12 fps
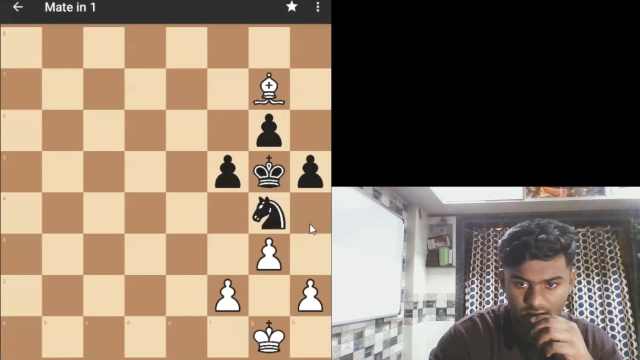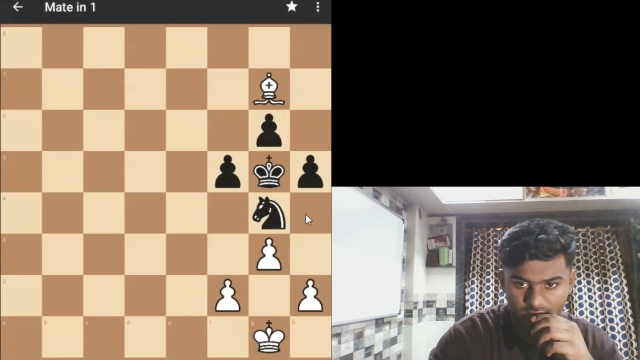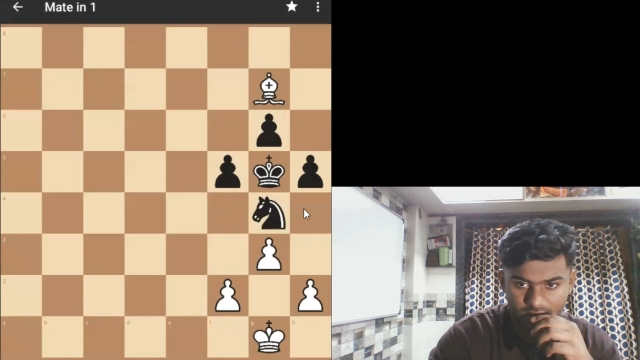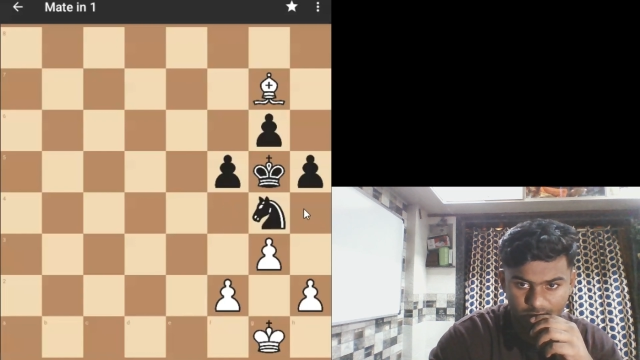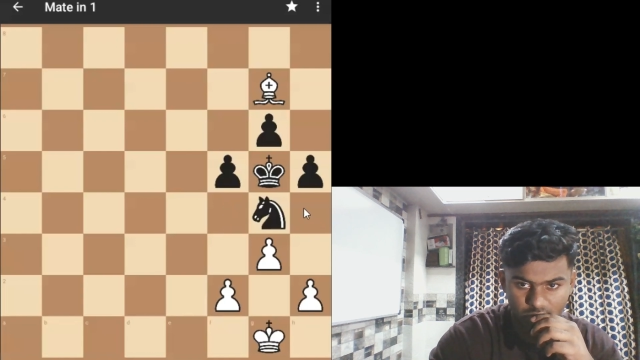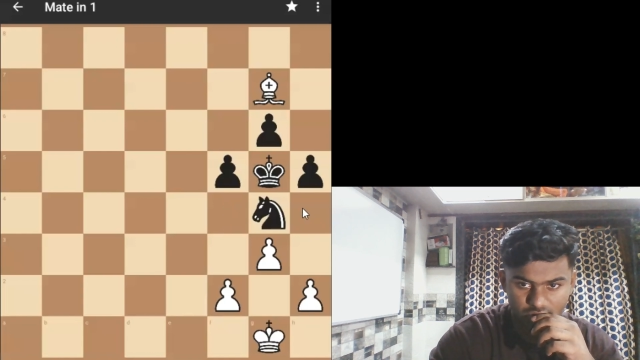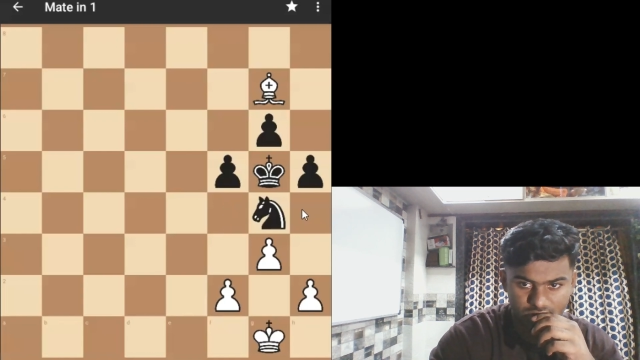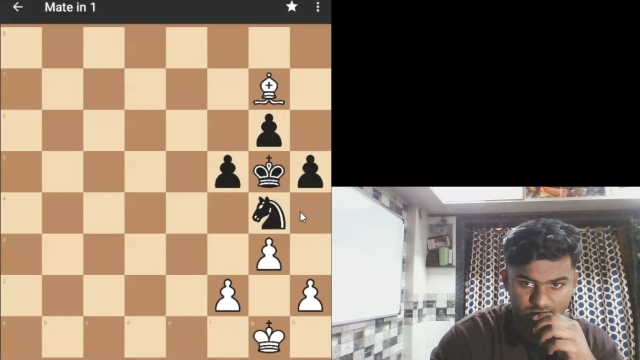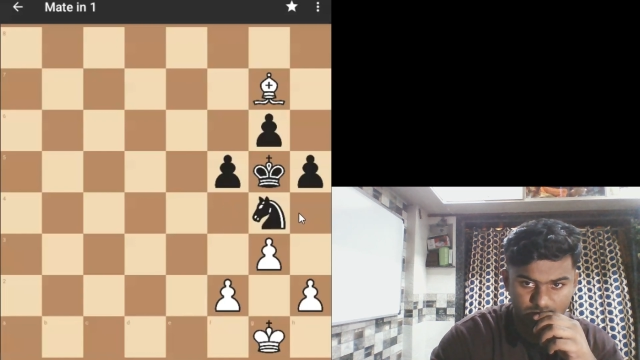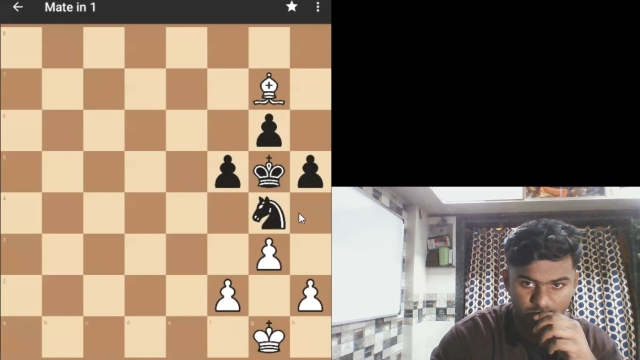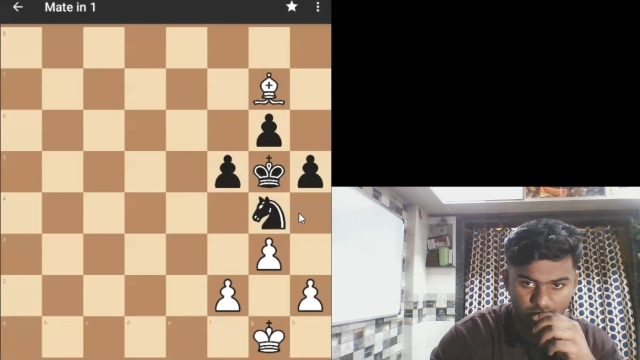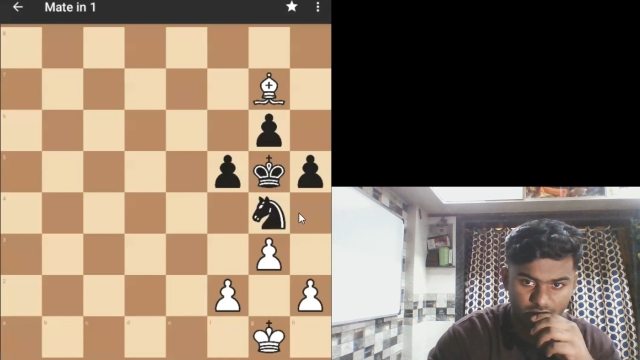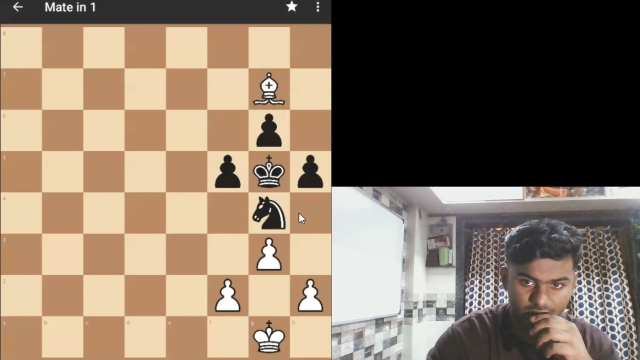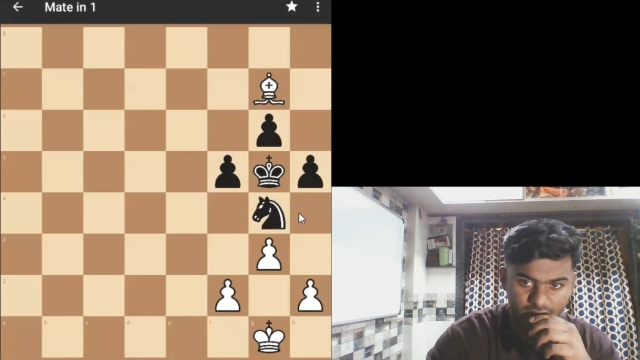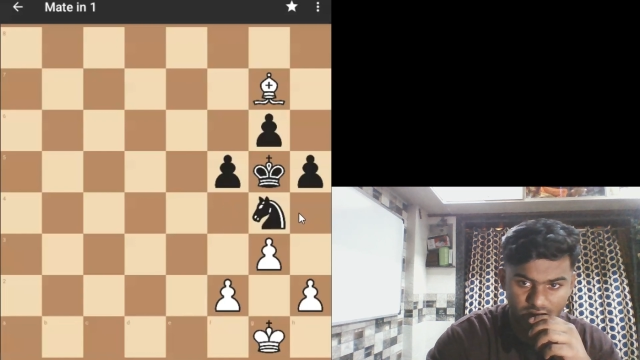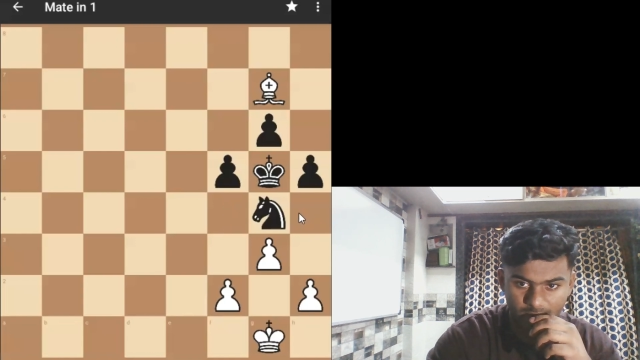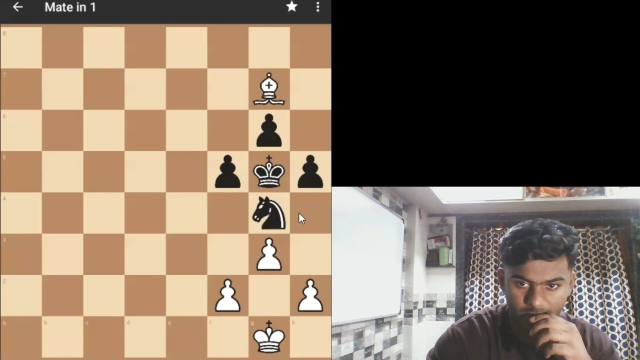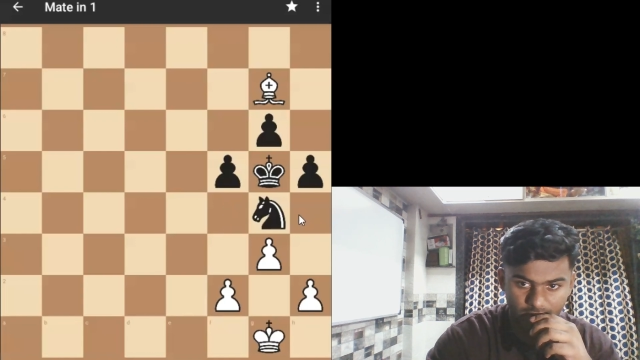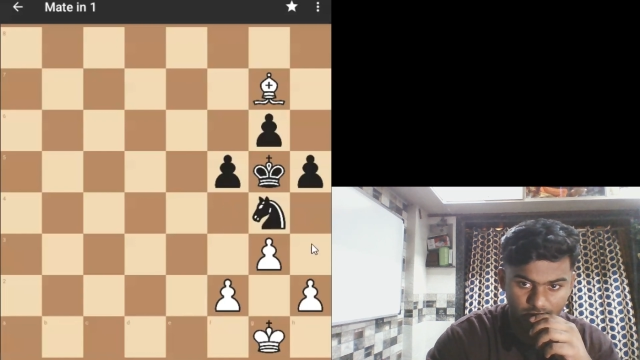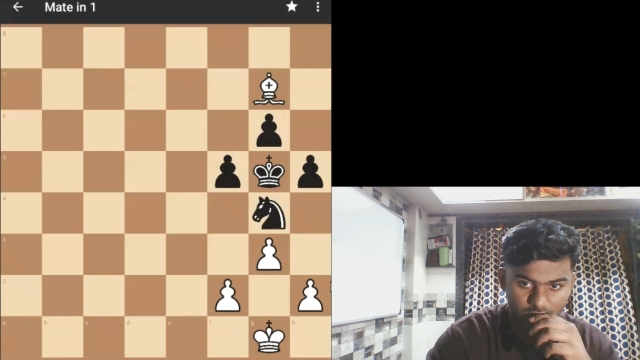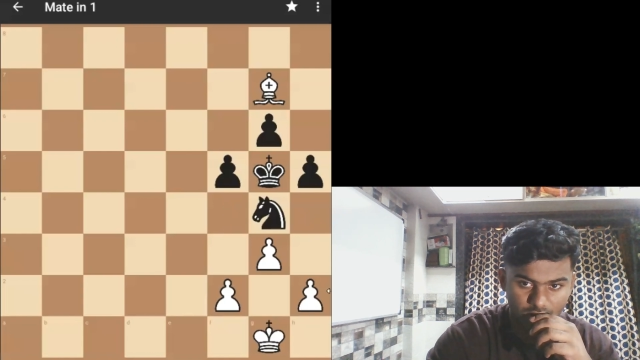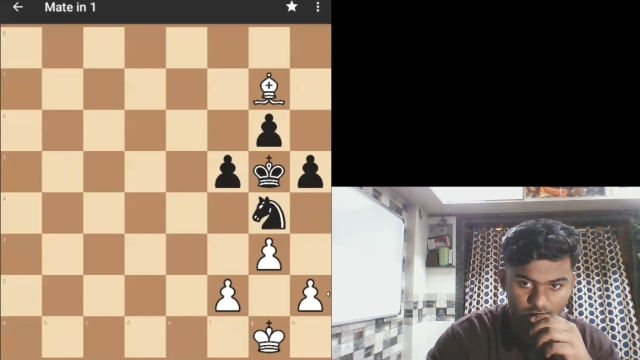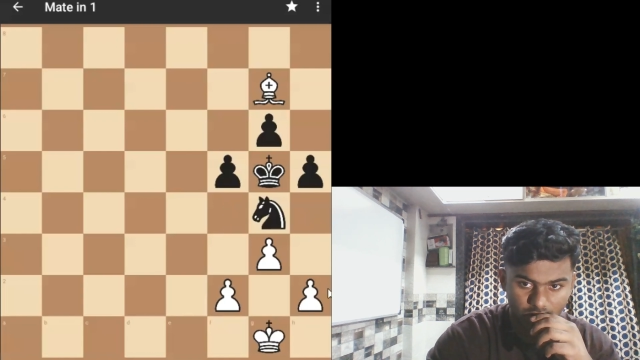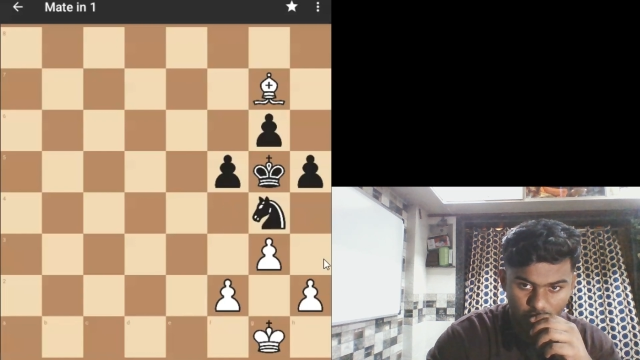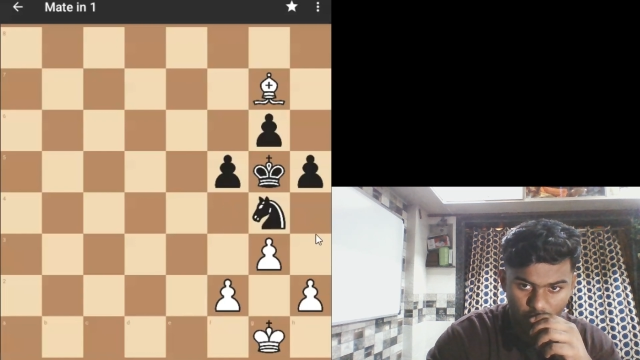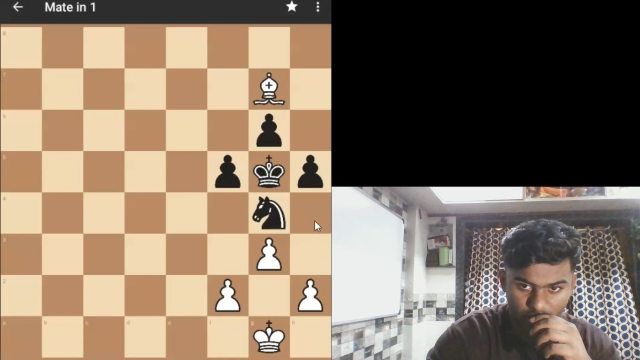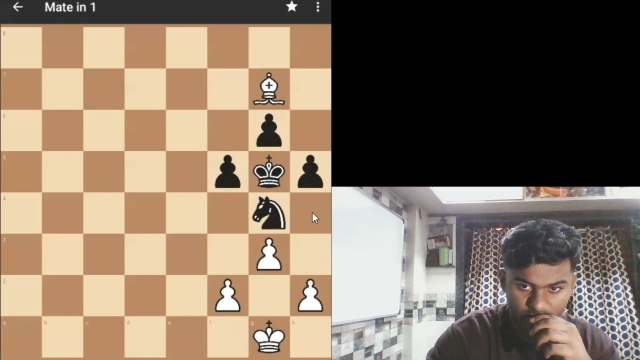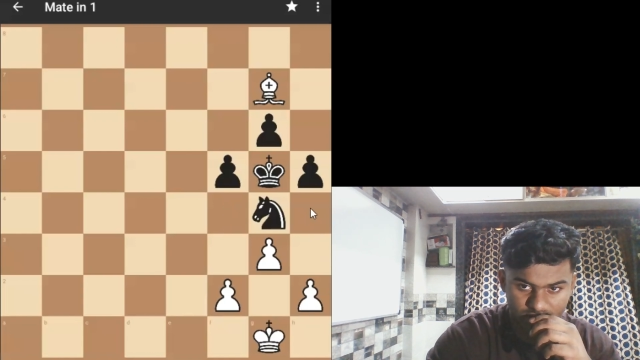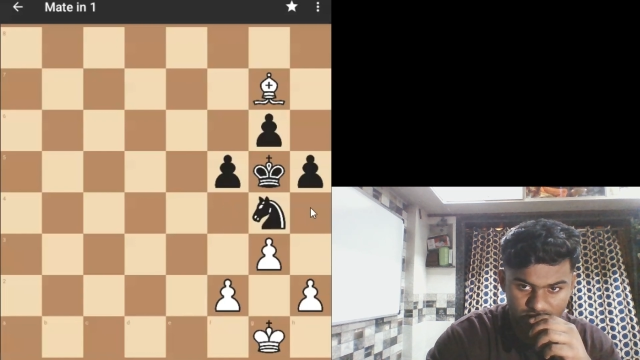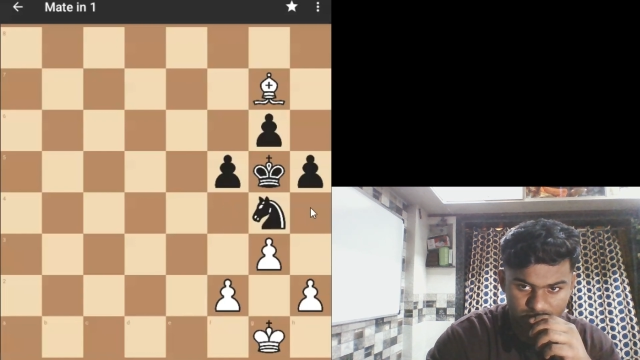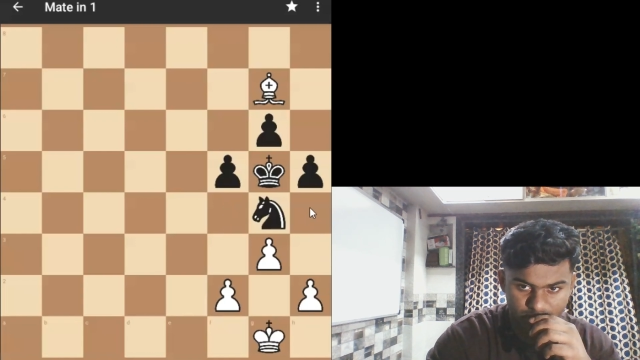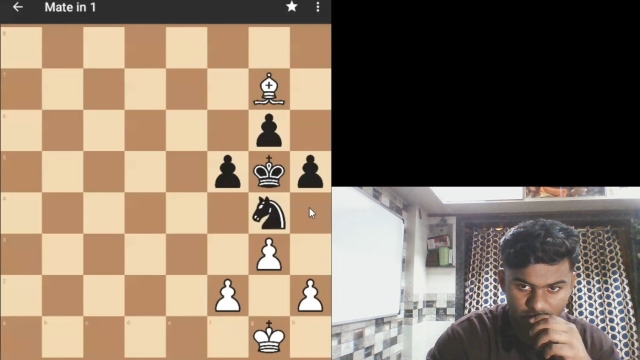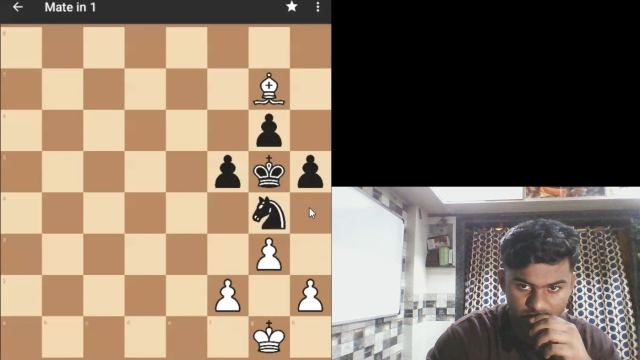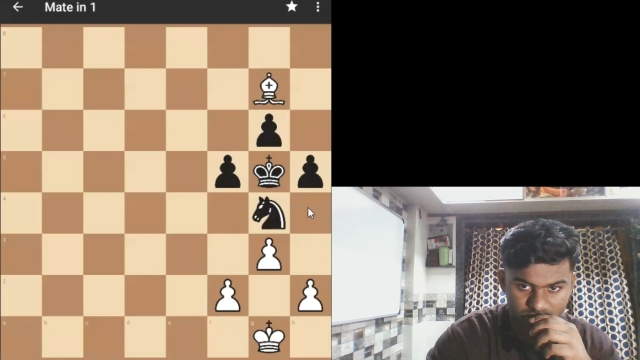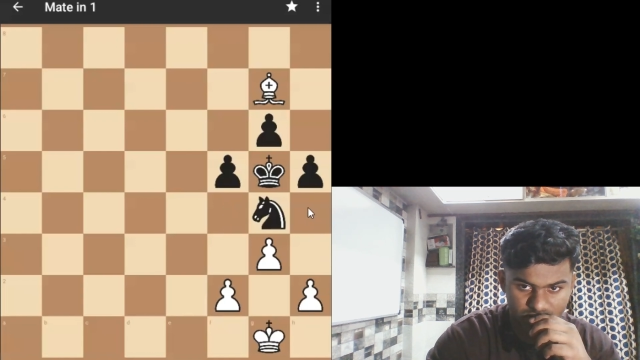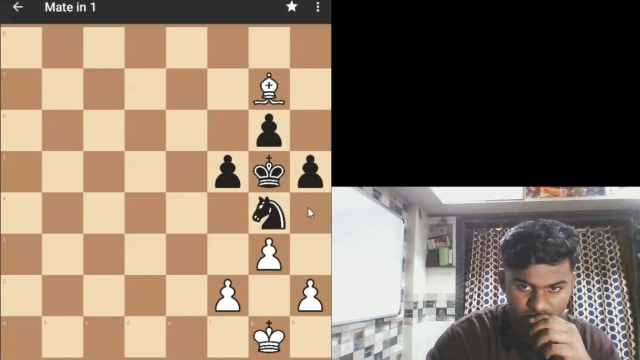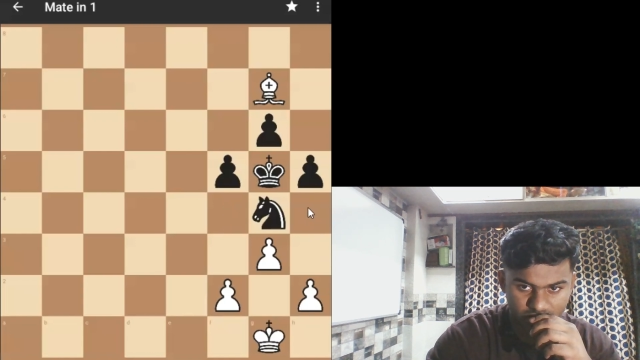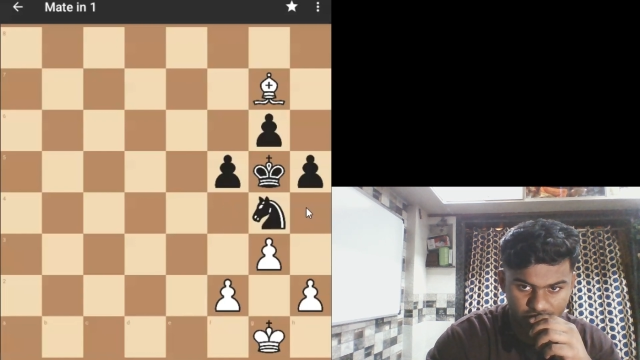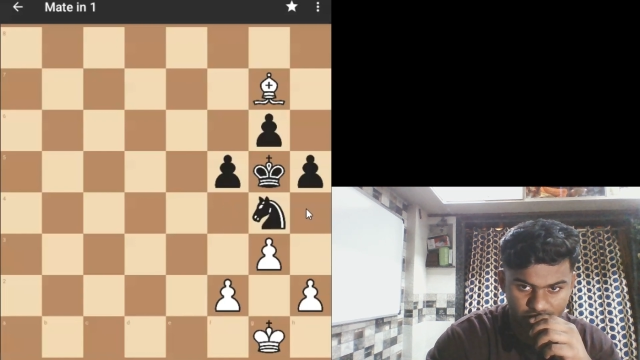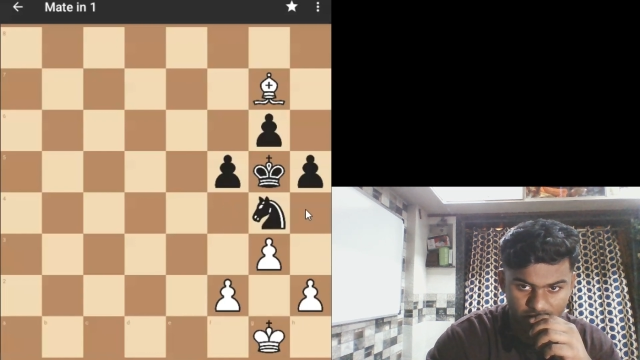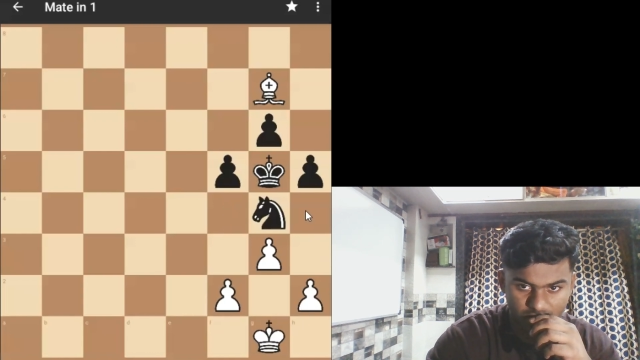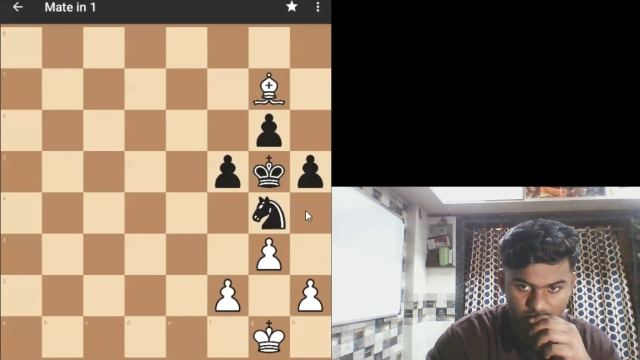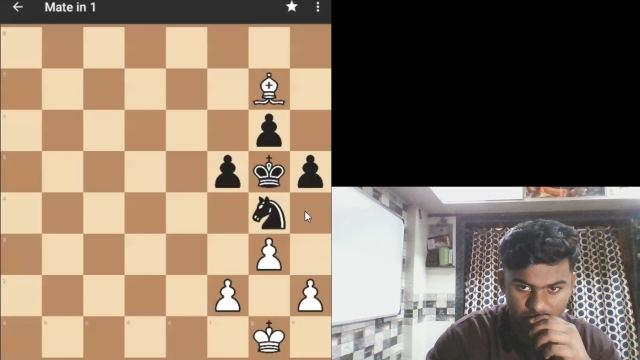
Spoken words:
If I push this pawn, what will happen? Okay, this pawn is a check.